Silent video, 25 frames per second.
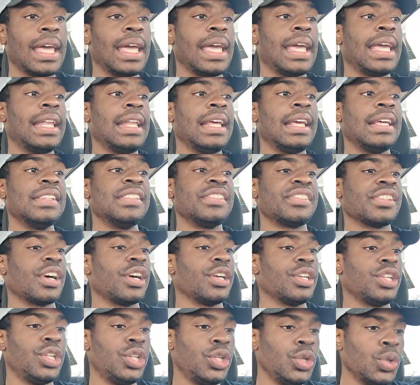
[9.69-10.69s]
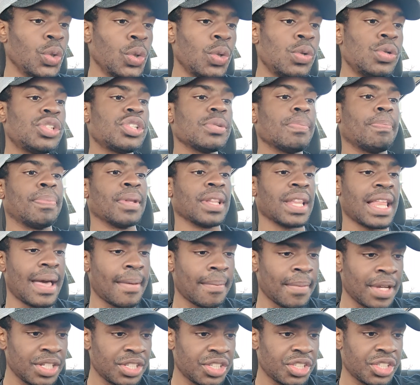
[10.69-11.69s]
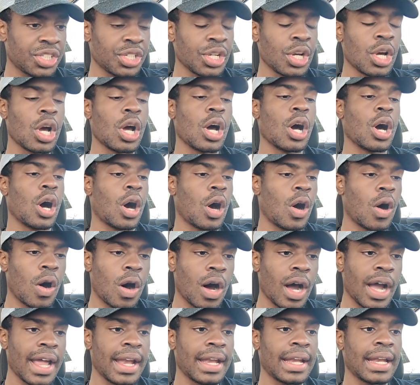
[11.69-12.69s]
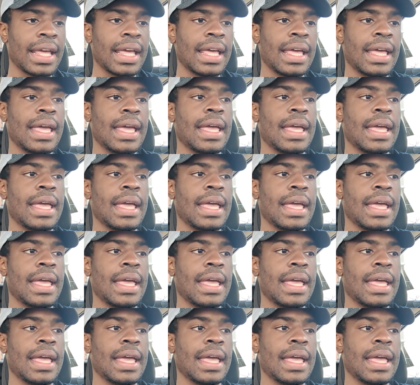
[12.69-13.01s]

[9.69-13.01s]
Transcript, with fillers: It is a huge blemish on